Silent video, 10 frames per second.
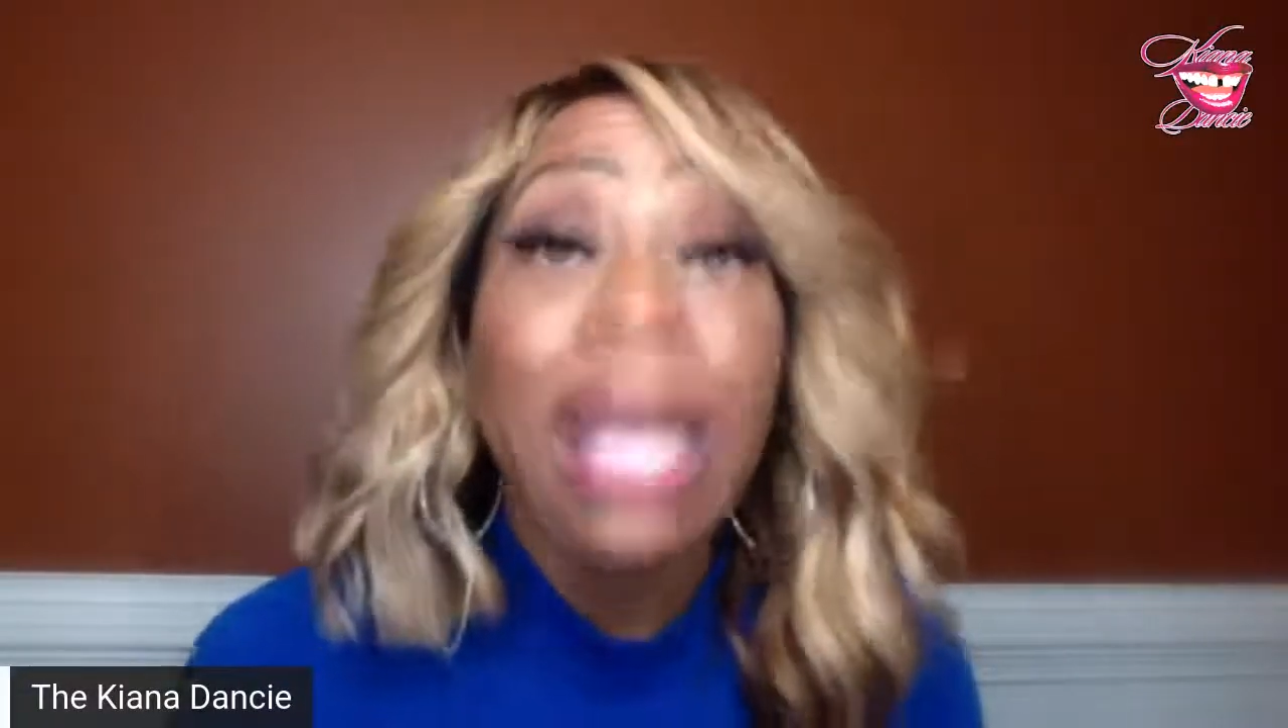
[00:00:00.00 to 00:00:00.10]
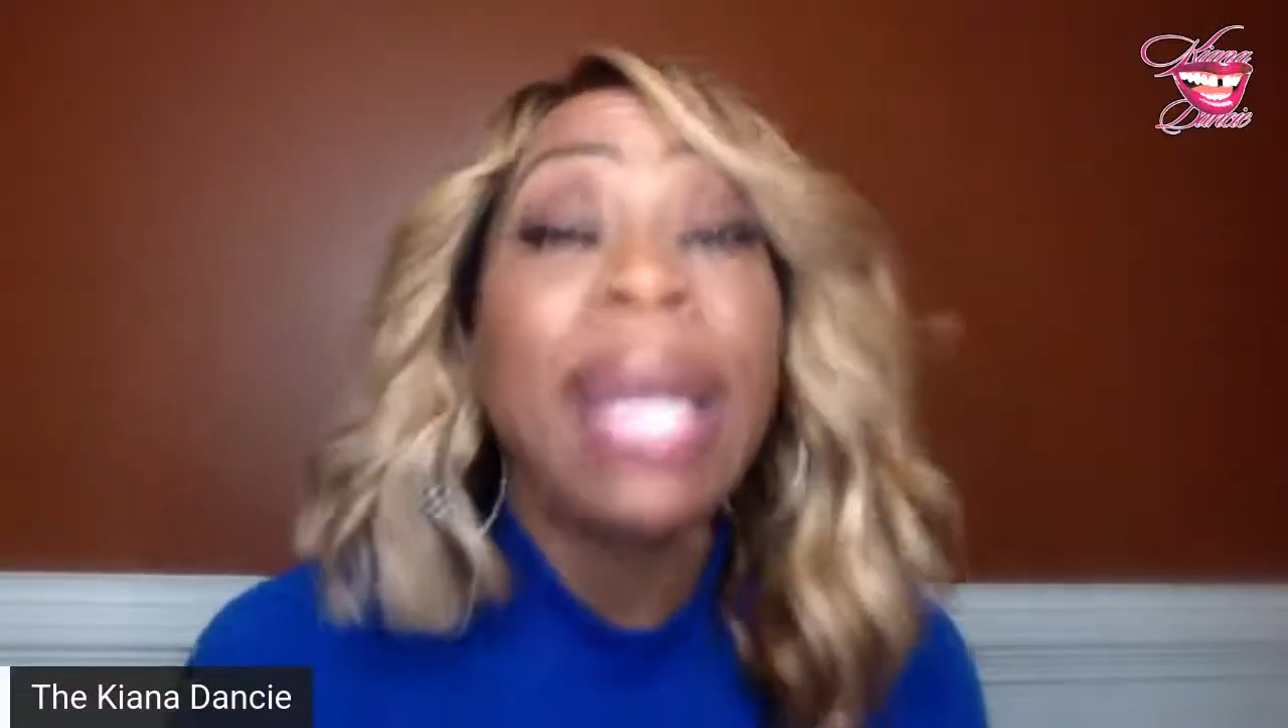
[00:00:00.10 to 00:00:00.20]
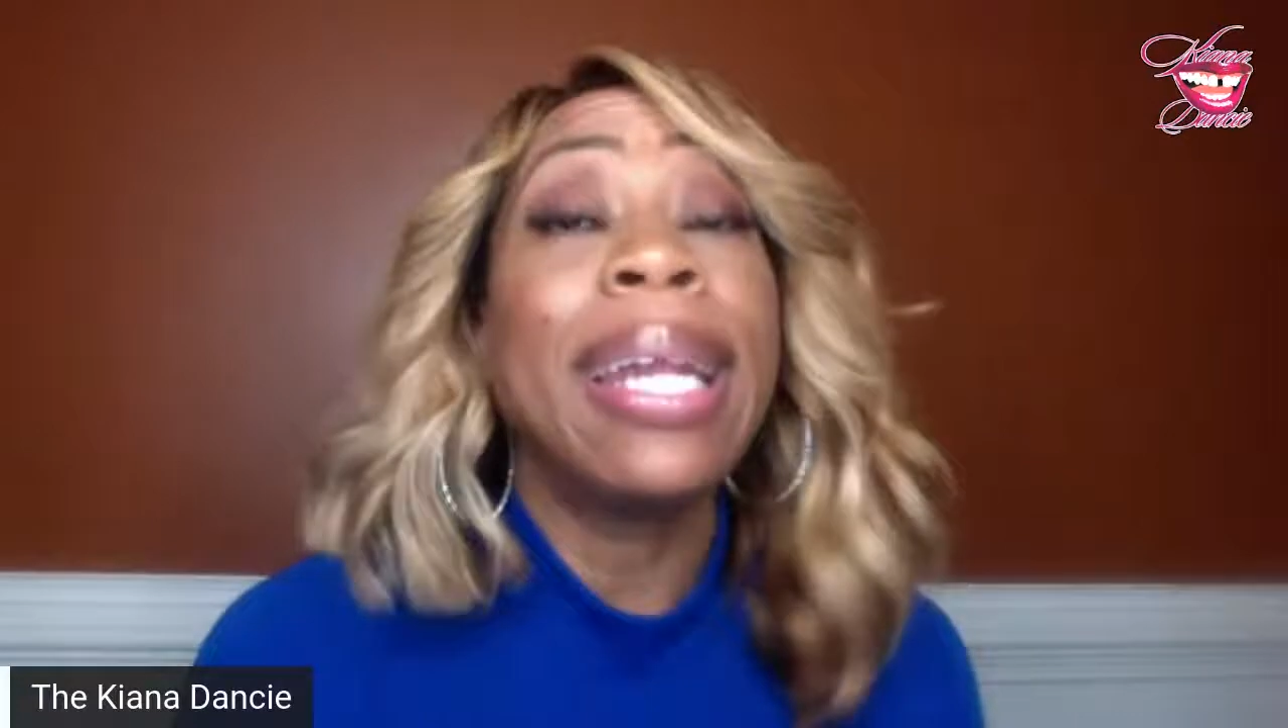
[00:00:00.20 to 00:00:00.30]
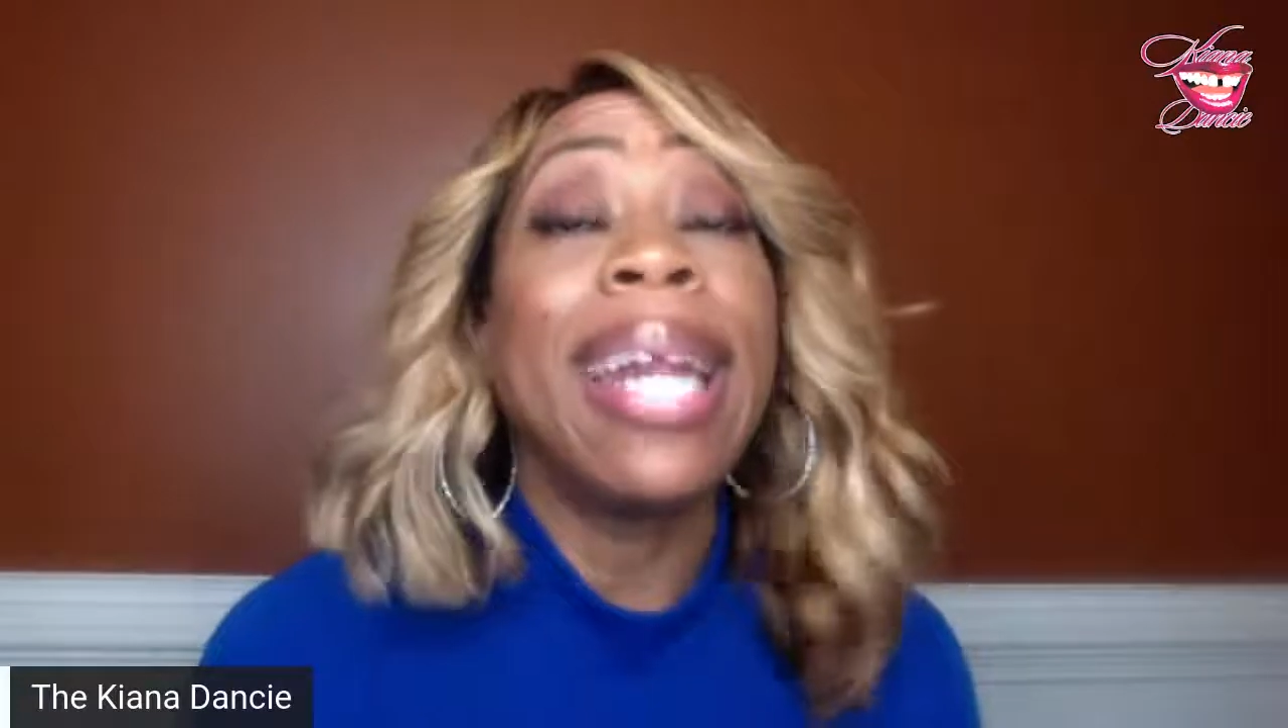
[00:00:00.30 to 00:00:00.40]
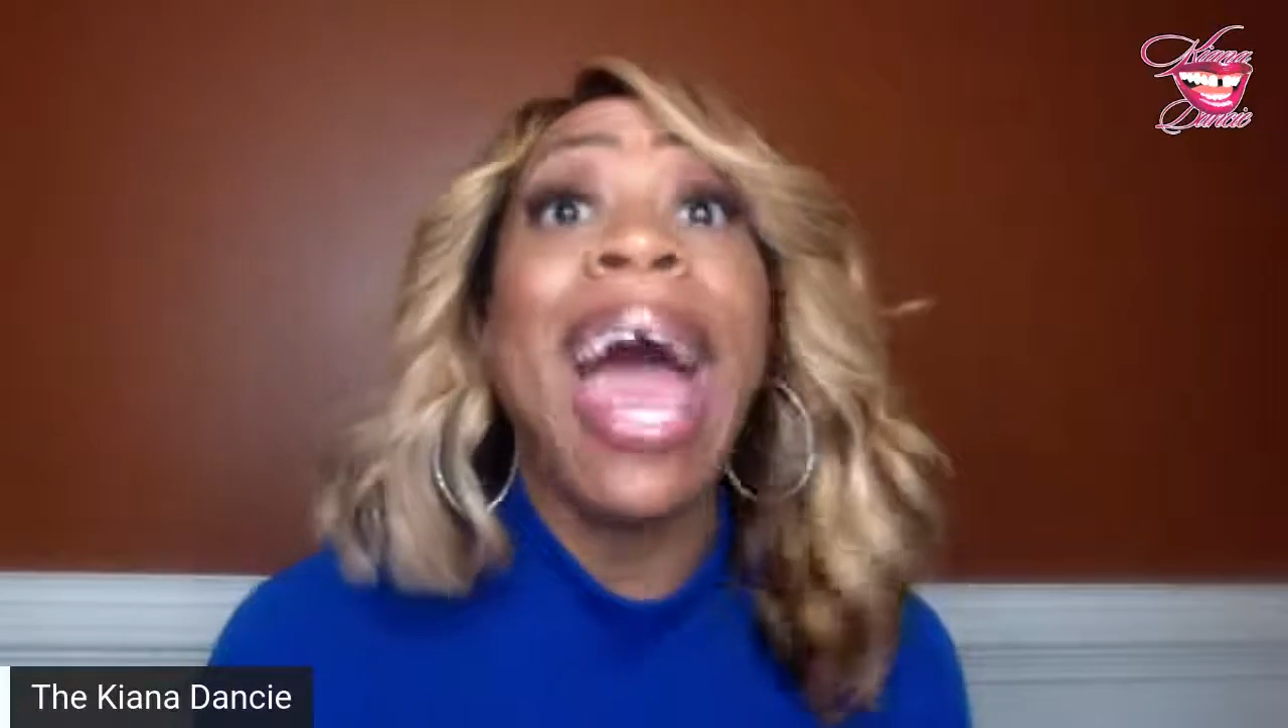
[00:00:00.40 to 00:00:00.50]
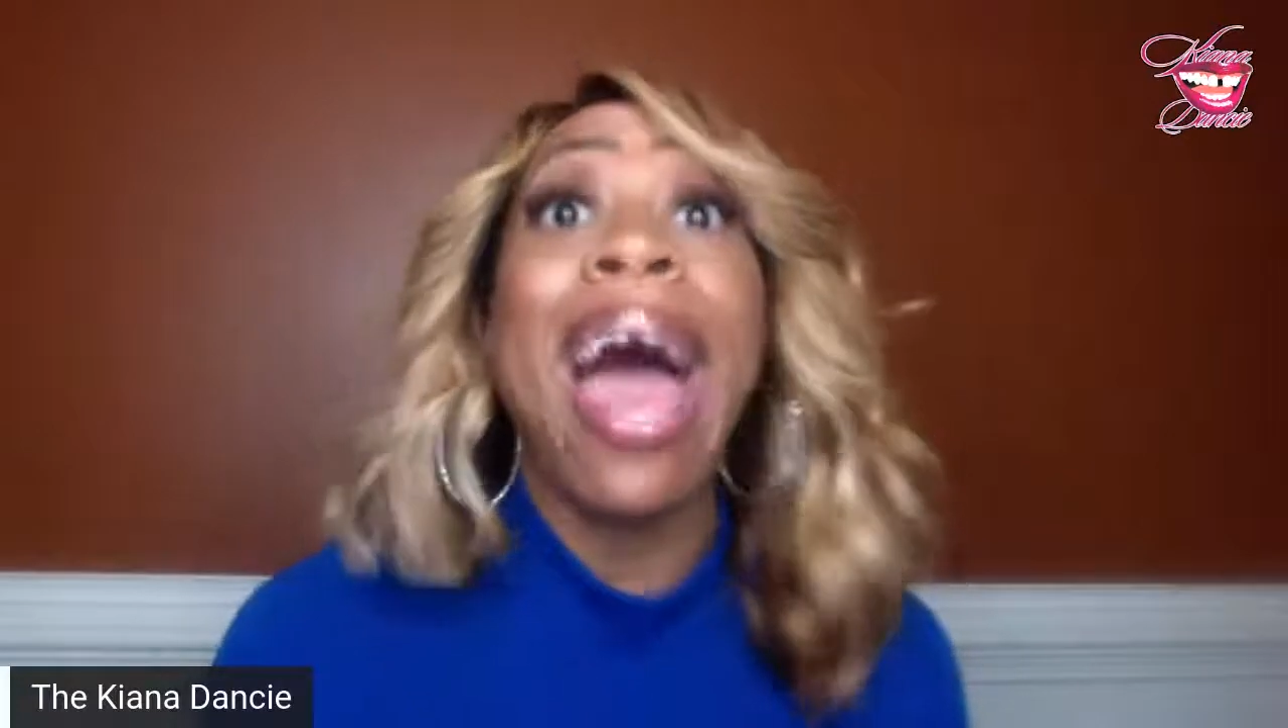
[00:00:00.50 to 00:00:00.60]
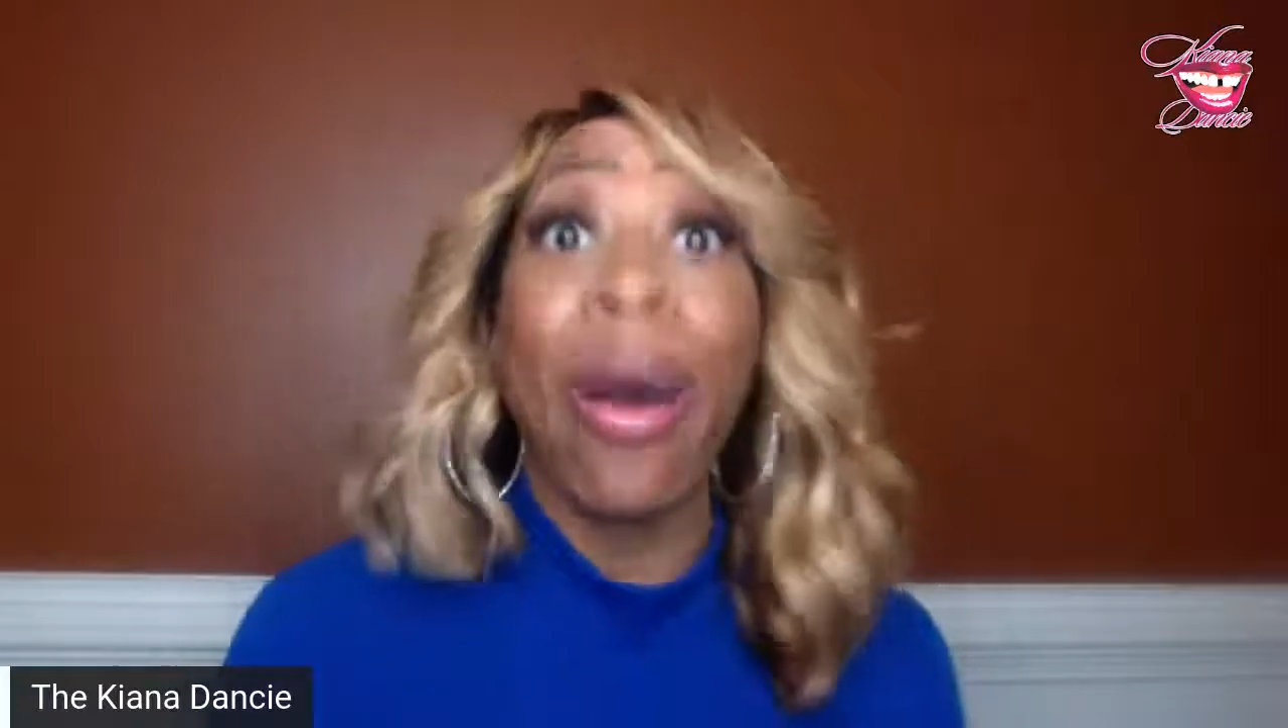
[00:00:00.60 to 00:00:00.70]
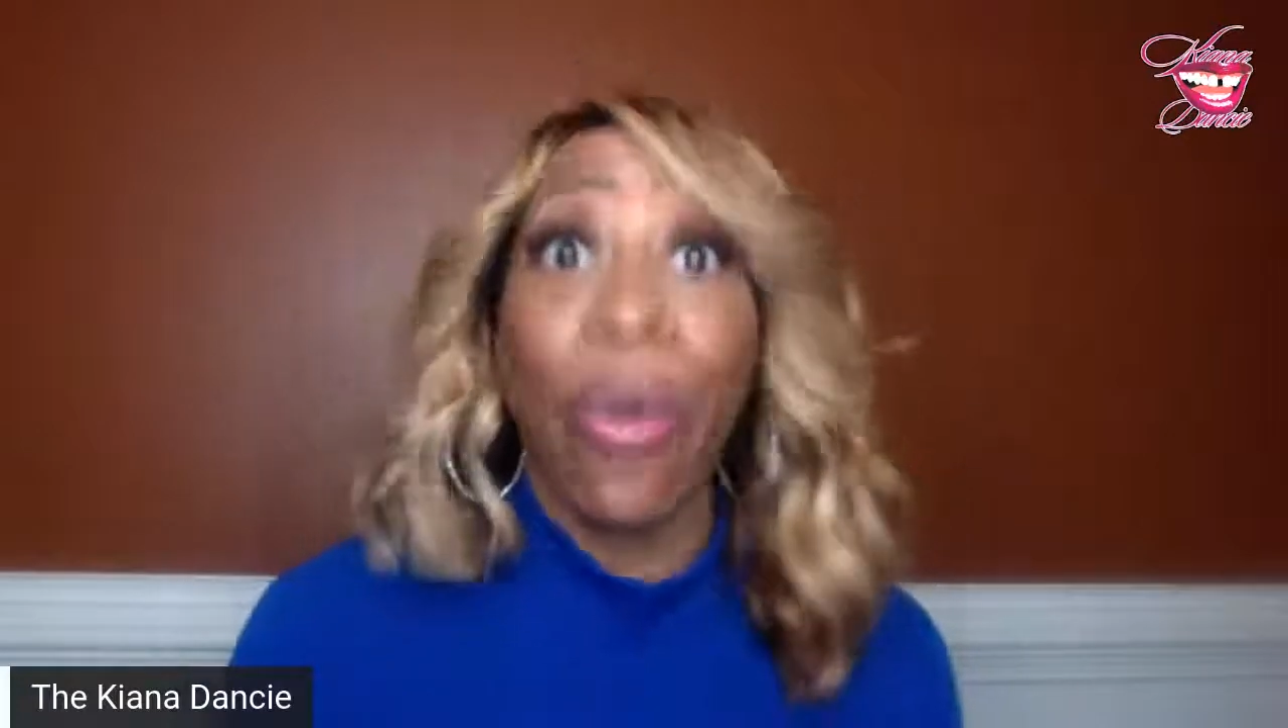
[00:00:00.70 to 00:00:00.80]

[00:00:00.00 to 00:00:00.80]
Now,